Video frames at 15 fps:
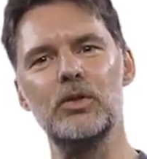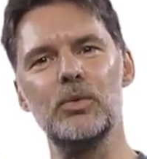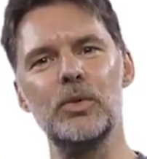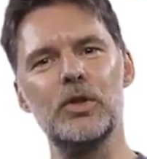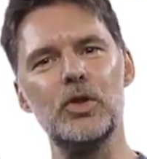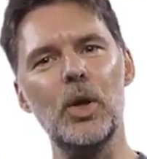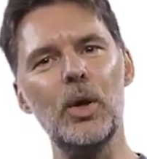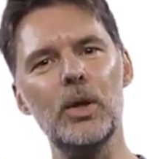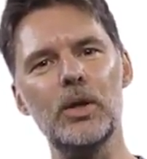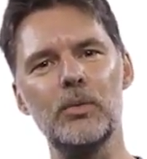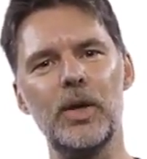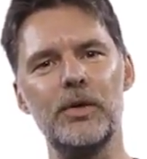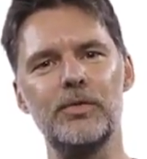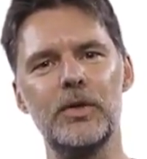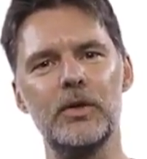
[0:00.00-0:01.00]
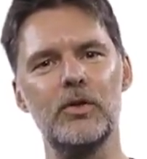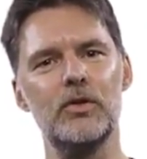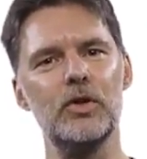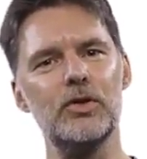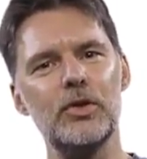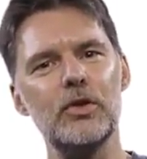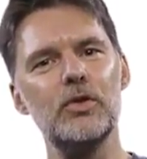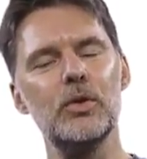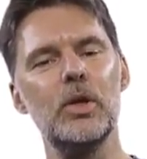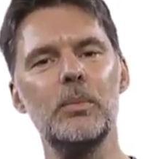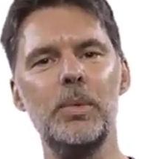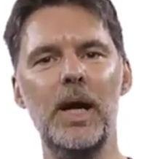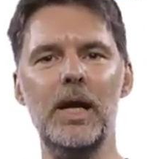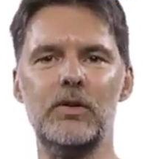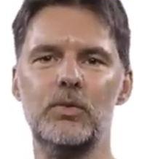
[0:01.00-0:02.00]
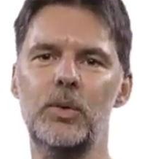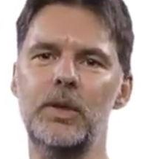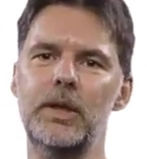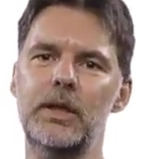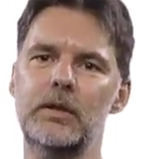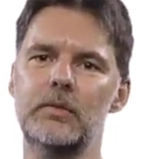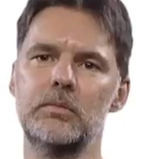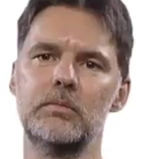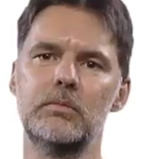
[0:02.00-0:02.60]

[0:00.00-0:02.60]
to return a reference just as you can pass one in.